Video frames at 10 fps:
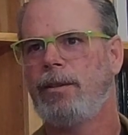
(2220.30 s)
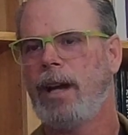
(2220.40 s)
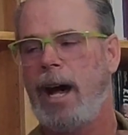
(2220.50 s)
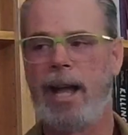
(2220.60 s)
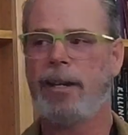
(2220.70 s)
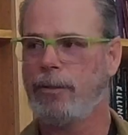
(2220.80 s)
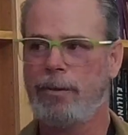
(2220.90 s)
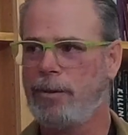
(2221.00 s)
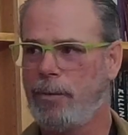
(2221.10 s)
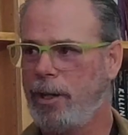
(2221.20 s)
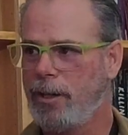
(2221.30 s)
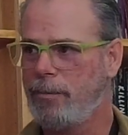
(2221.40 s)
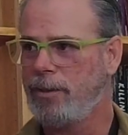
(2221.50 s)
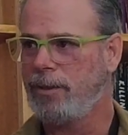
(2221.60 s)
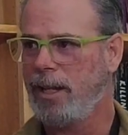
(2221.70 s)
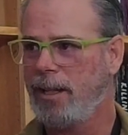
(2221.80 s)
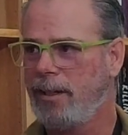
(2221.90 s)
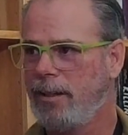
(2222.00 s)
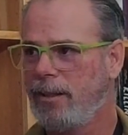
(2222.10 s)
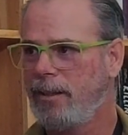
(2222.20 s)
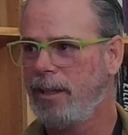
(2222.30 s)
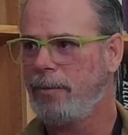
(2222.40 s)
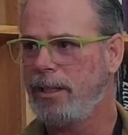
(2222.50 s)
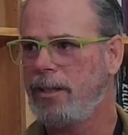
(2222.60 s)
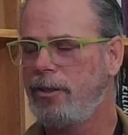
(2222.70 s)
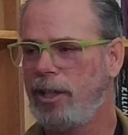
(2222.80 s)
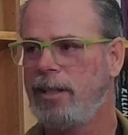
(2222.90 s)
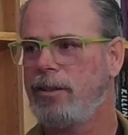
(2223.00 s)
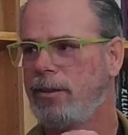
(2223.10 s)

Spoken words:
I agree with you 100% that we need to change the